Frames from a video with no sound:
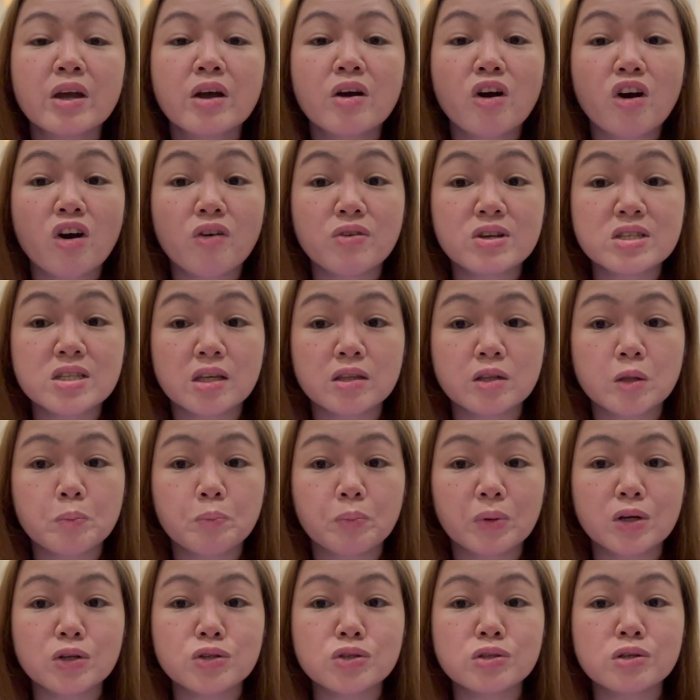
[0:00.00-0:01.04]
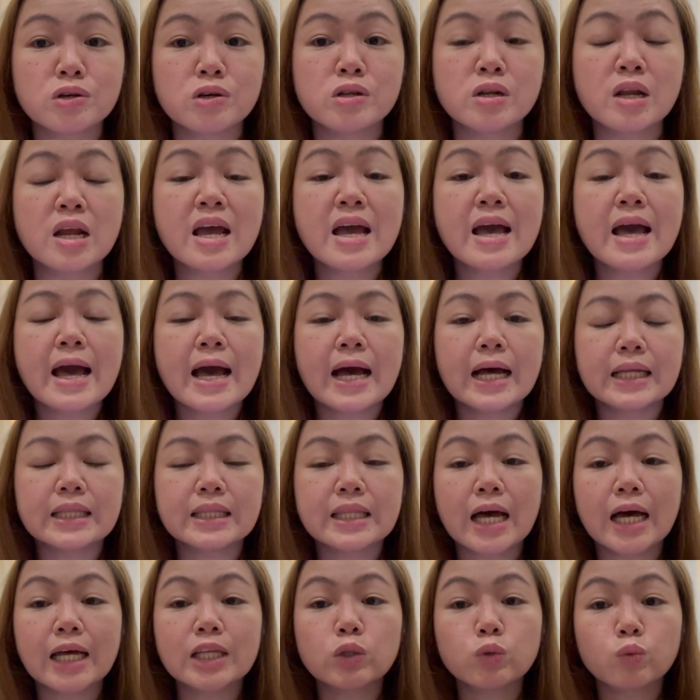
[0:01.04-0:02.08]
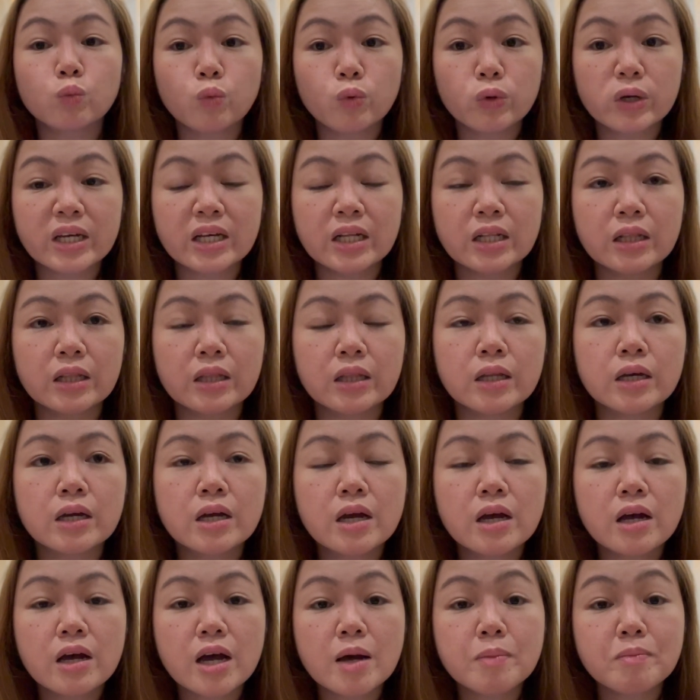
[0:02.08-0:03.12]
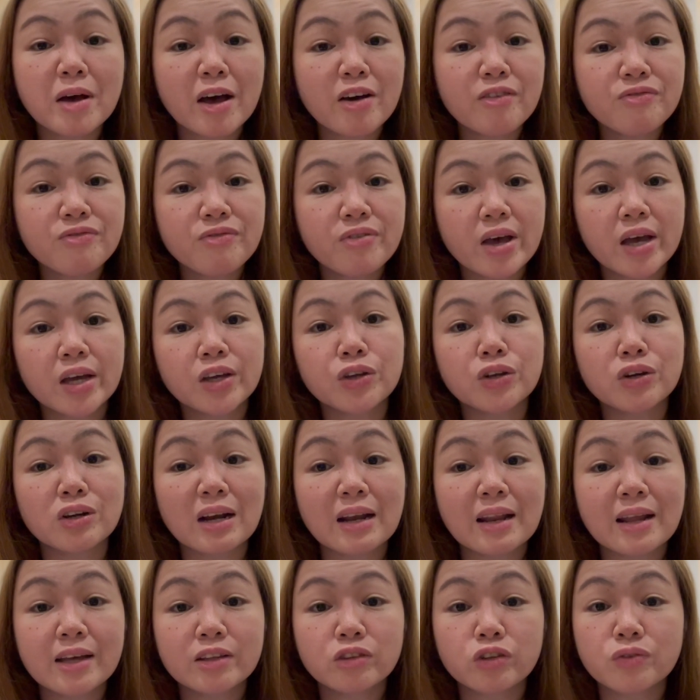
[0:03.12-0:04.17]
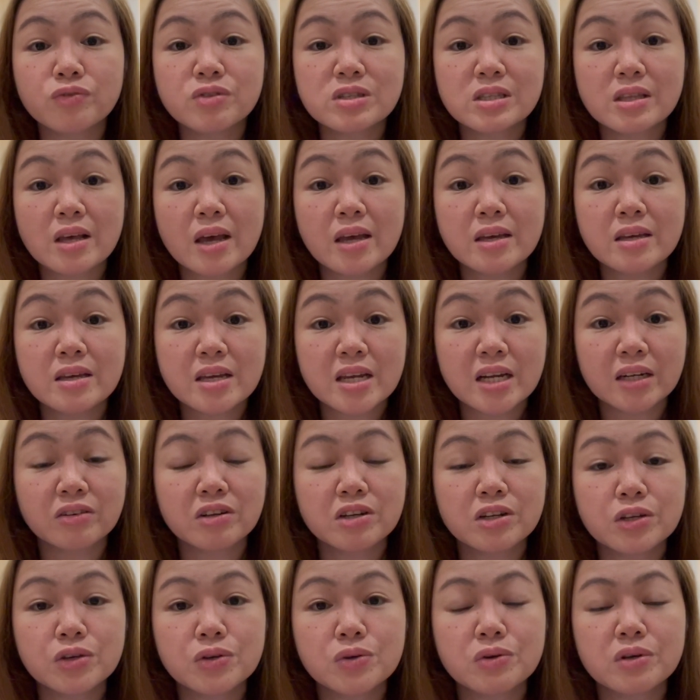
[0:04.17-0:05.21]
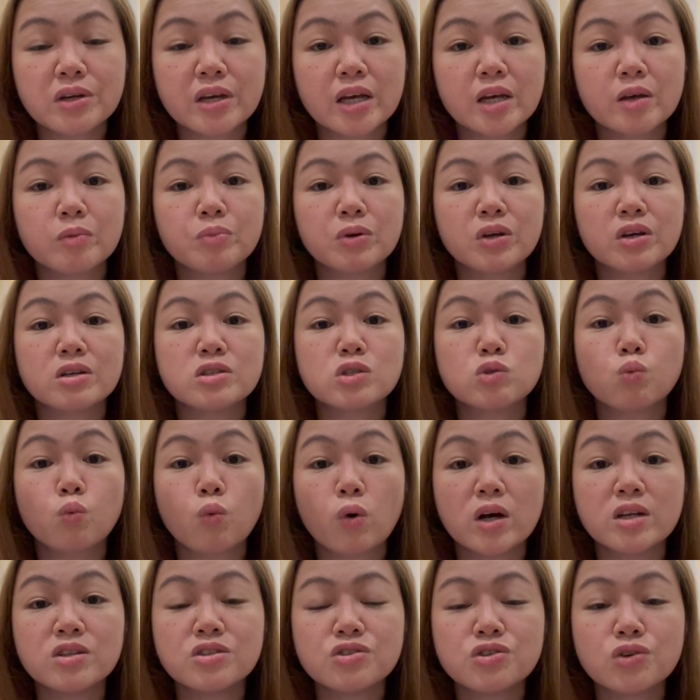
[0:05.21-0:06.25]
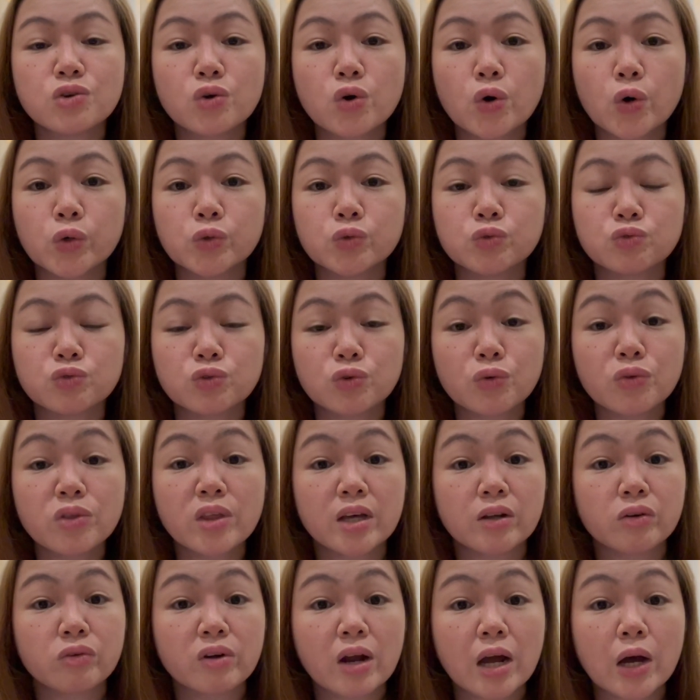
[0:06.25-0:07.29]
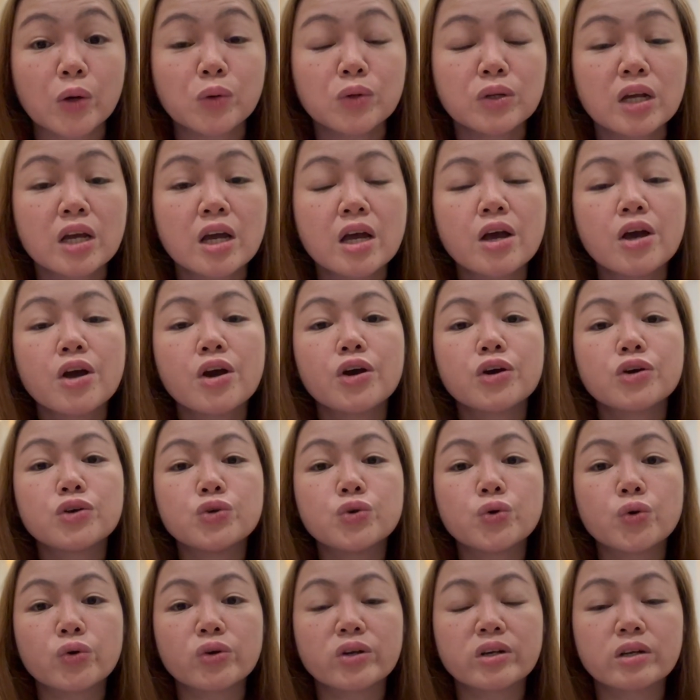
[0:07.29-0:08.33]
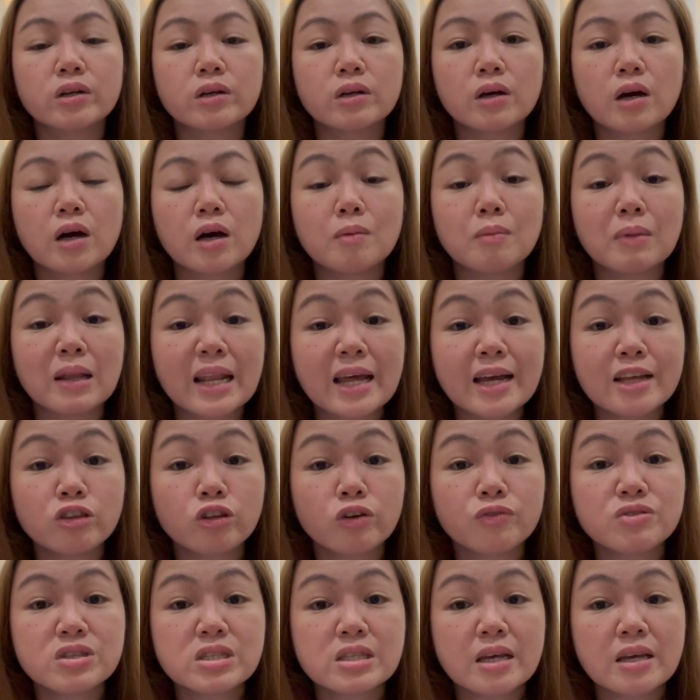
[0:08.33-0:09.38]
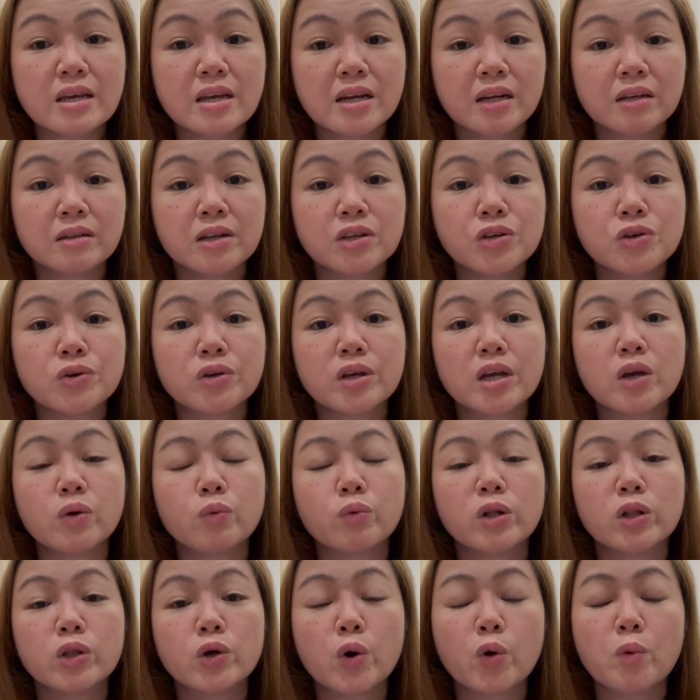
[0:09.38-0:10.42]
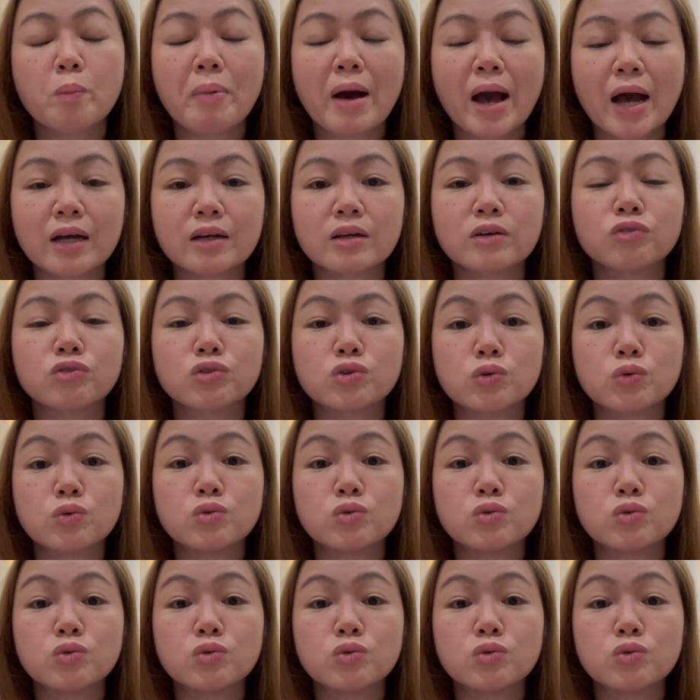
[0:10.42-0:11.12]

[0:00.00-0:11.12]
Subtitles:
of a settled person. That will affect your length of stay here in the UK, because once you go through that route, your length of stay here in the UK will go back to